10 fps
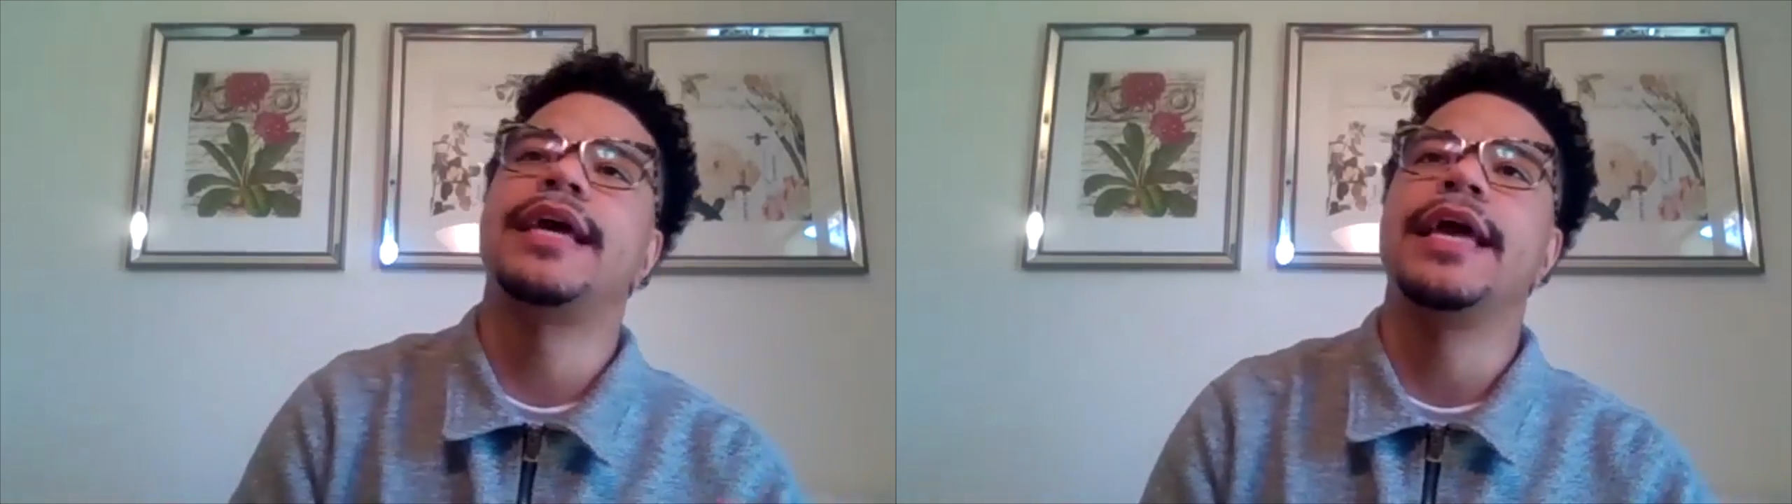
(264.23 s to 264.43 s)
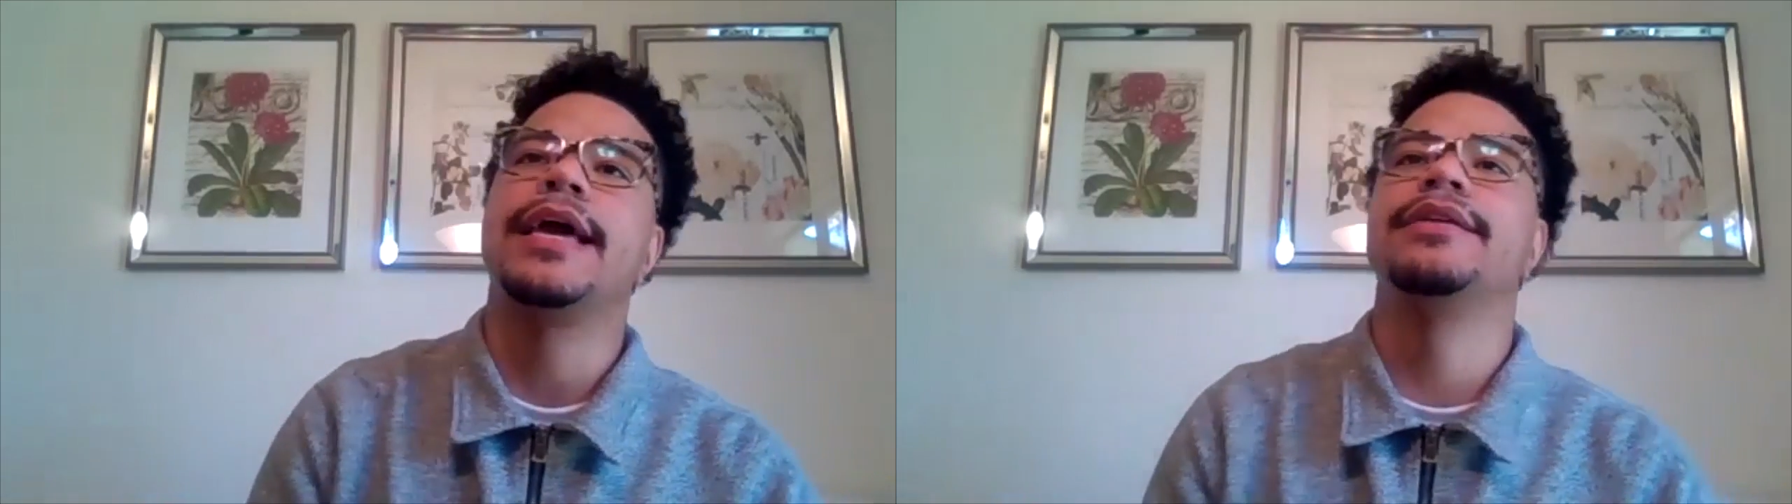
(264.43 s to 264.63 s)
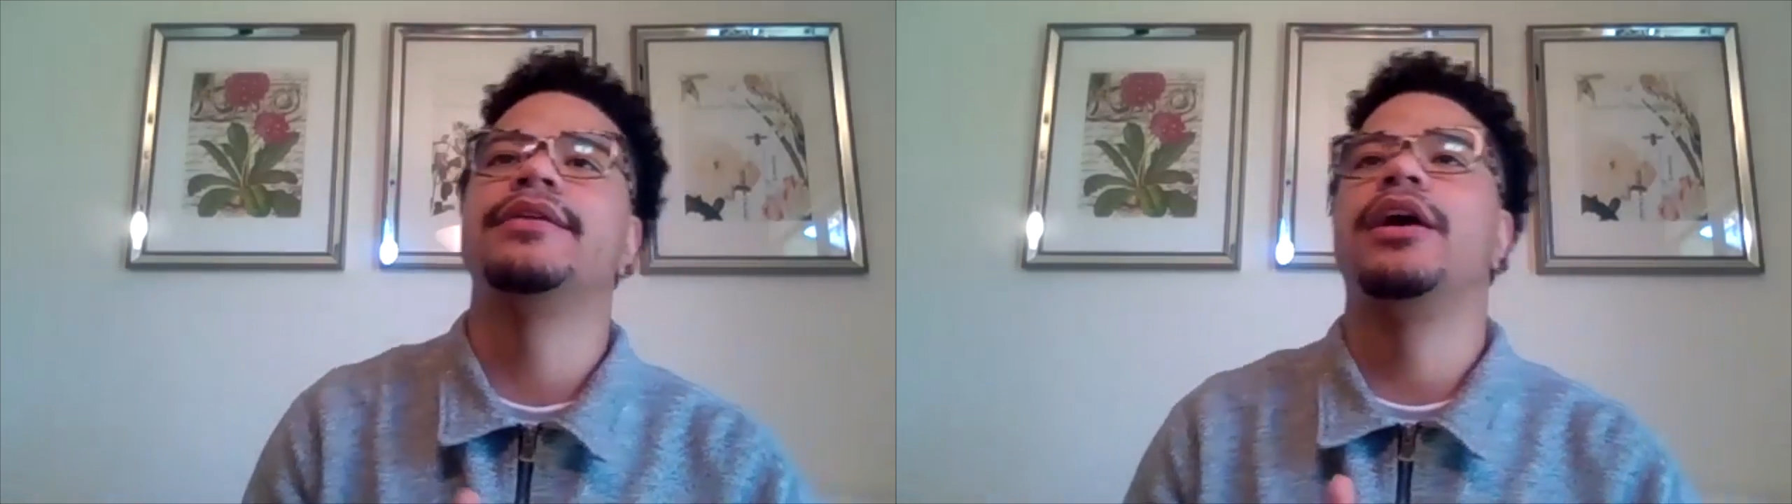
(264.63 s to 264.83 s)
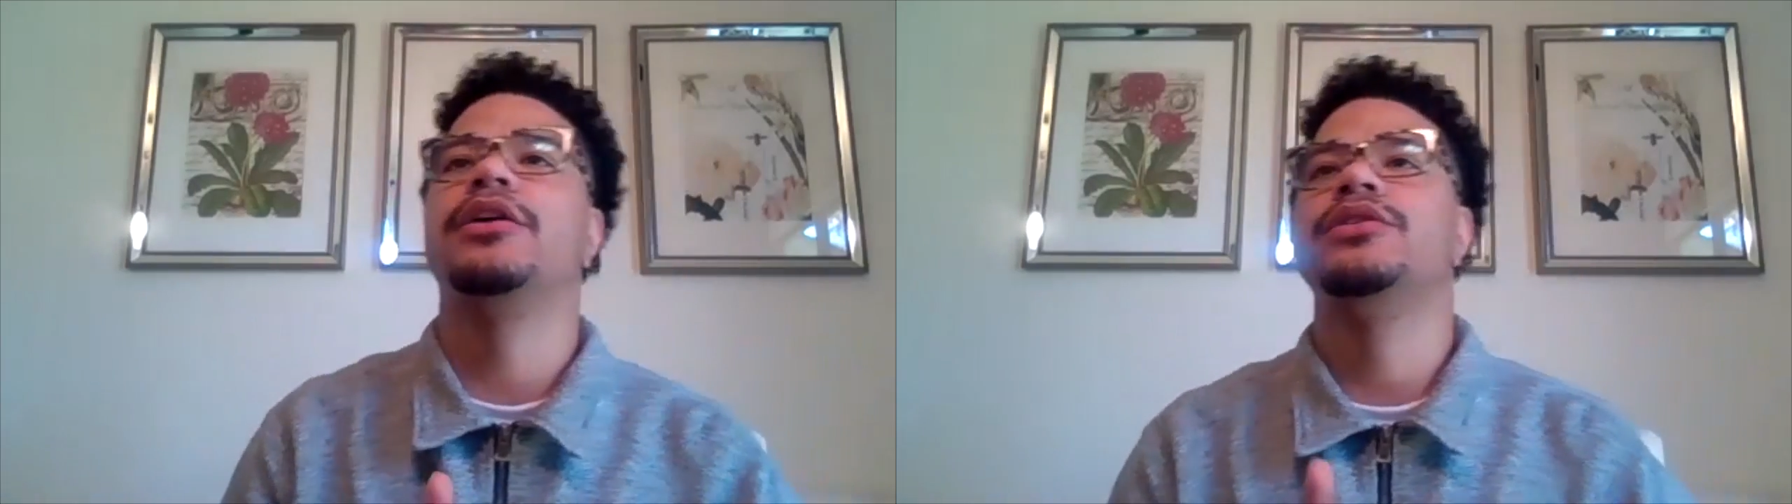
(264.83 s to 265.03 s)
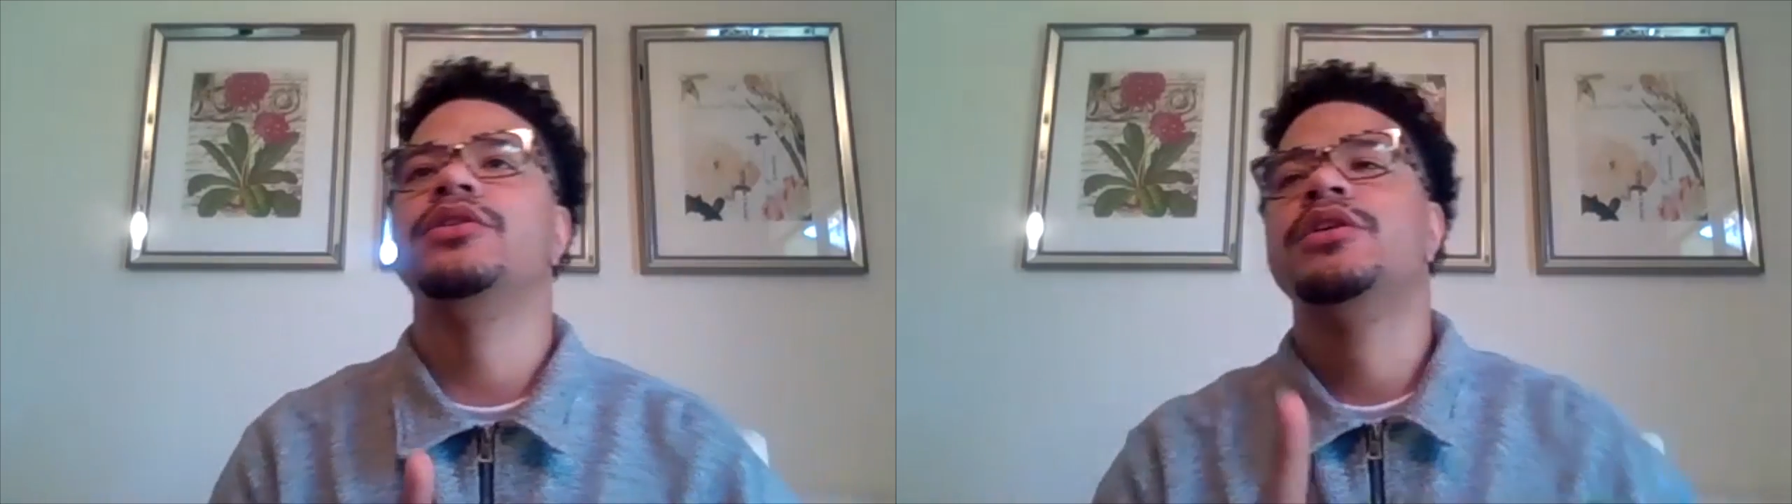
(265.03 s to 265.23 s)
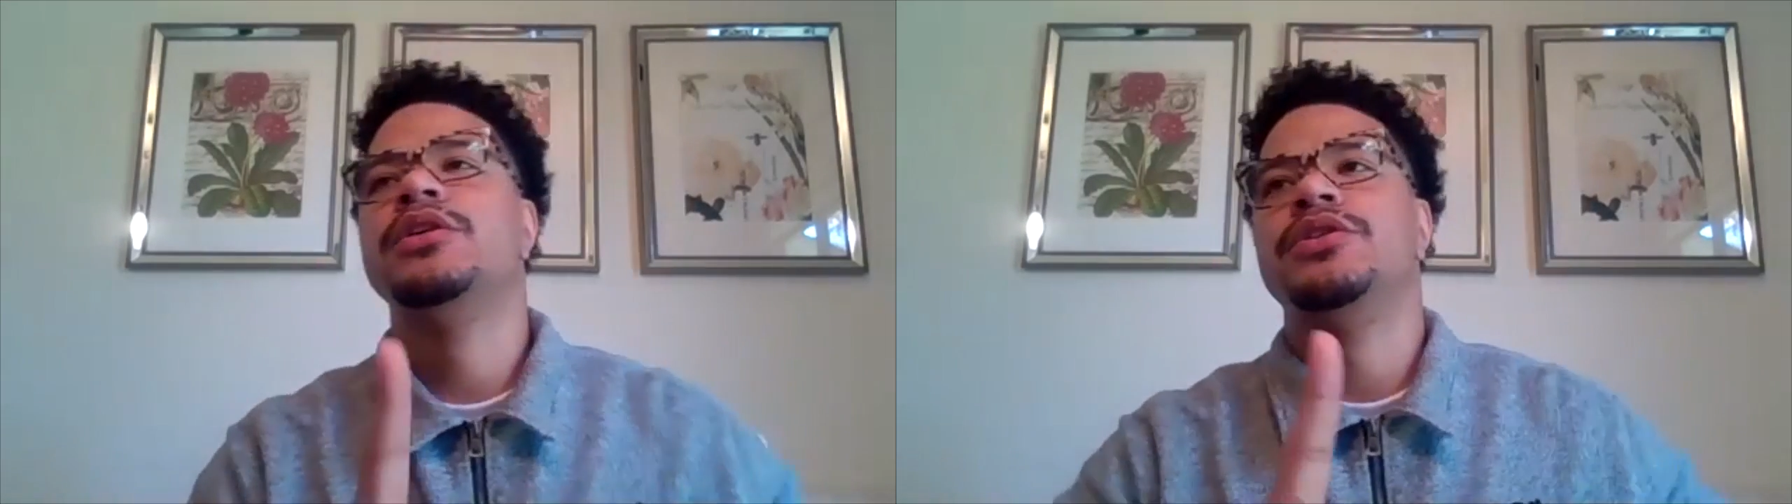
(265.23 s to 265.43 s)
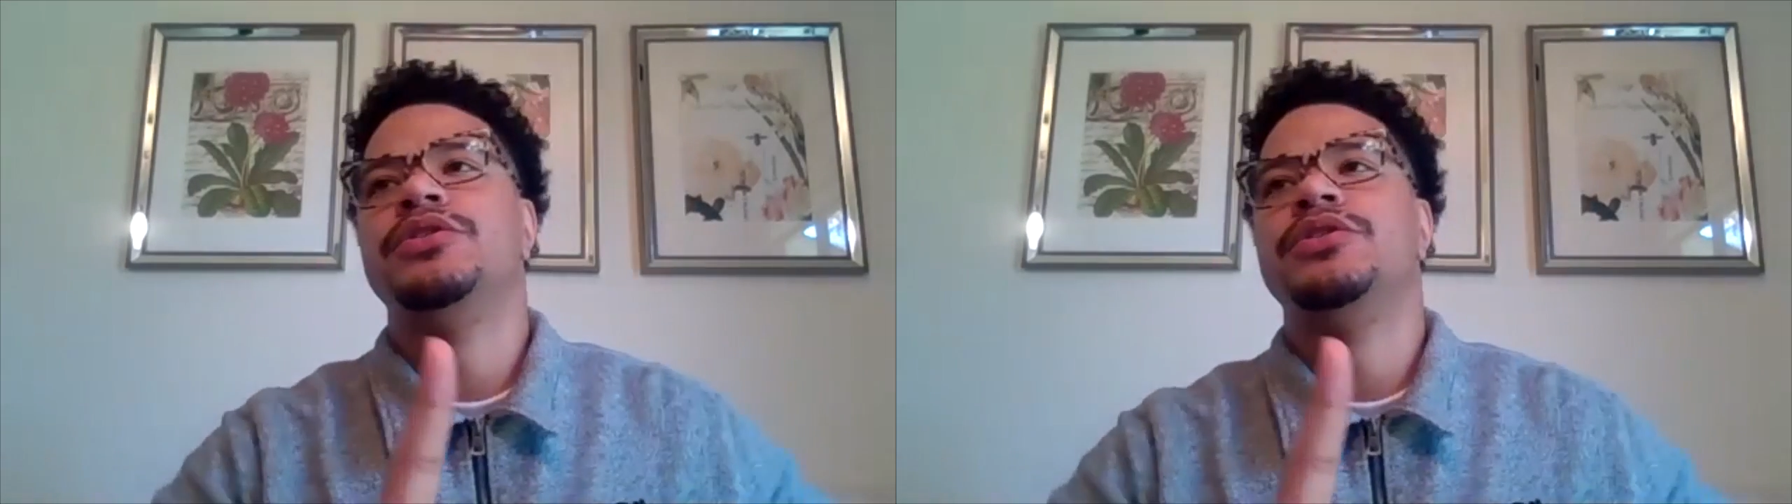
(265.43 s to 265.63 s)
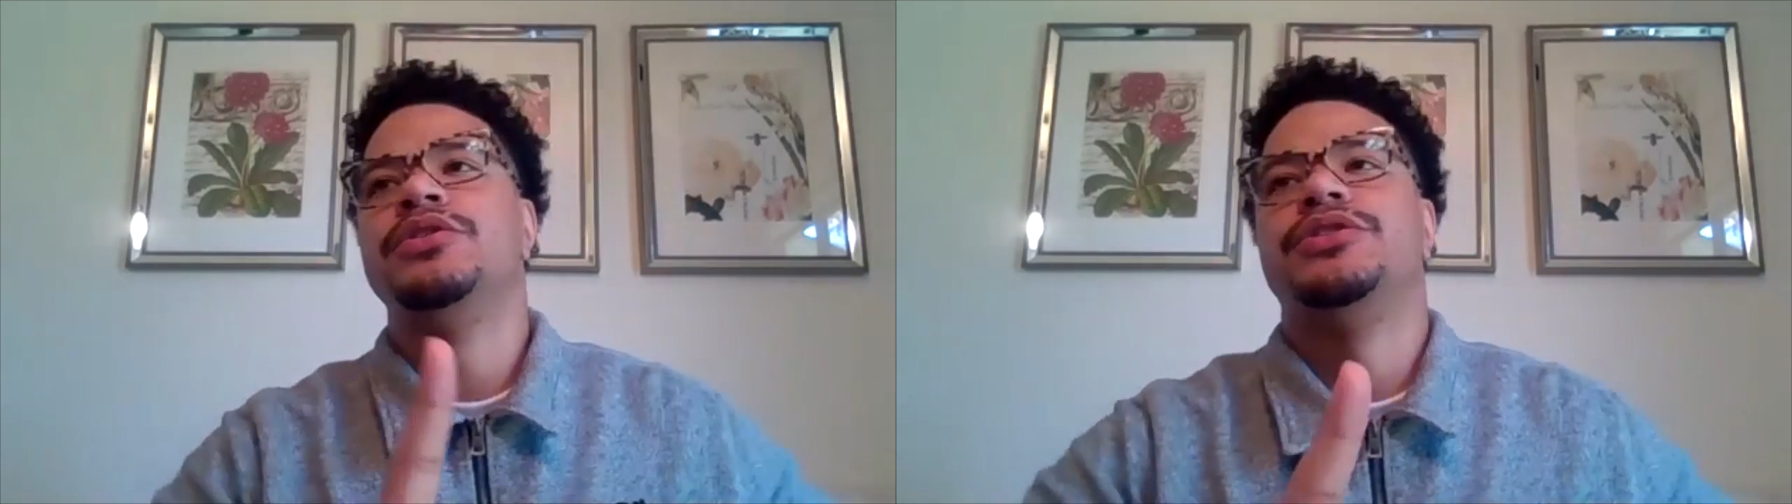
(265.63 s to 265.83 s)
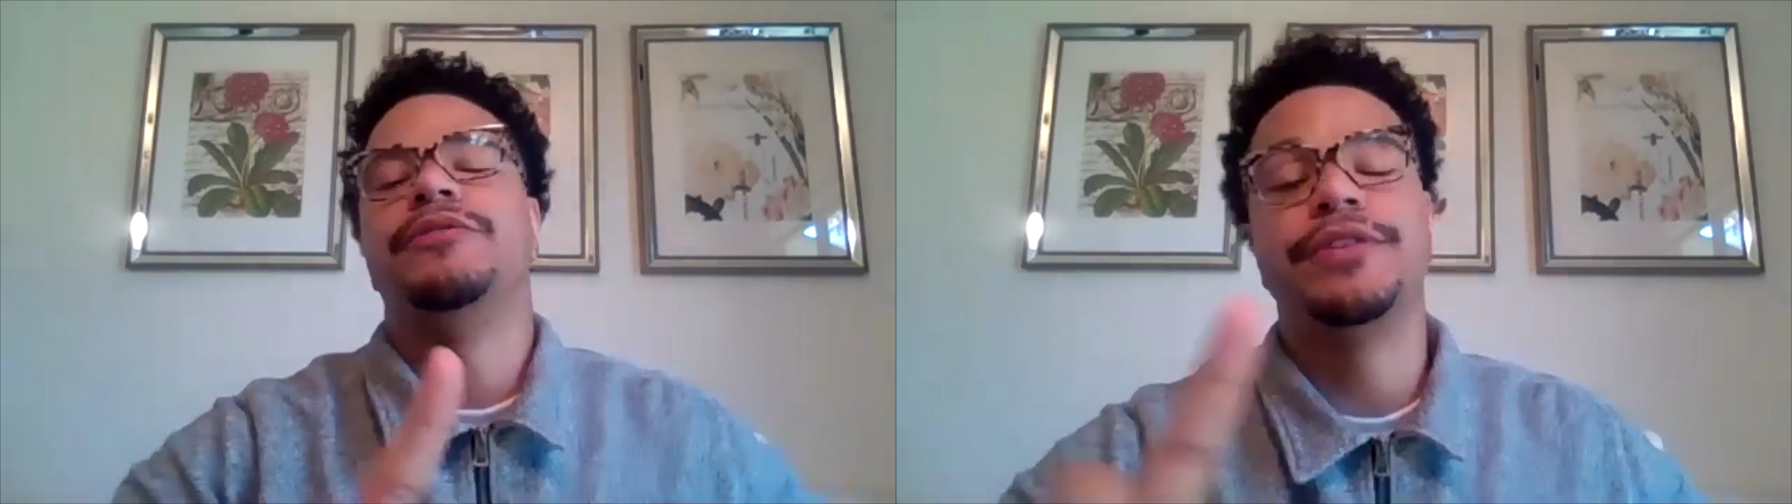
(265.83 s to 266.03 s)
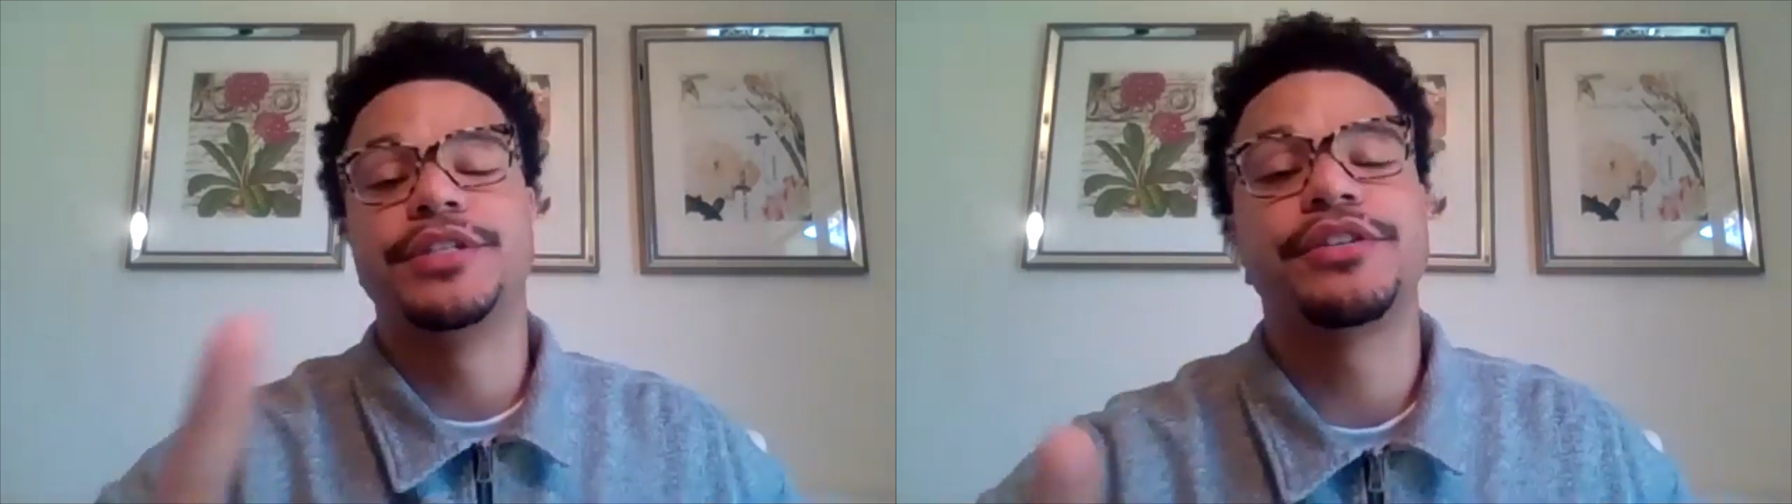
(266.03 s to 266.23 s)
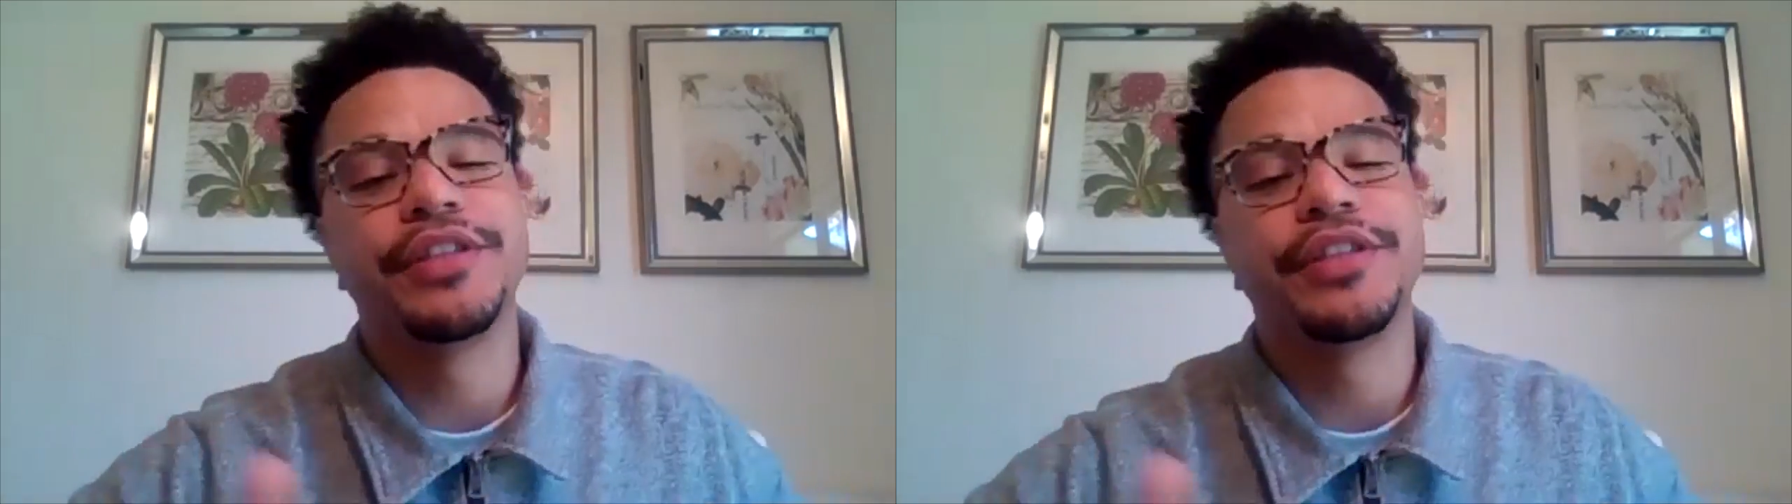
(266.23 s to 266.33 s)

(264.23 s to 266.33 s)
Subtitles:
And so physically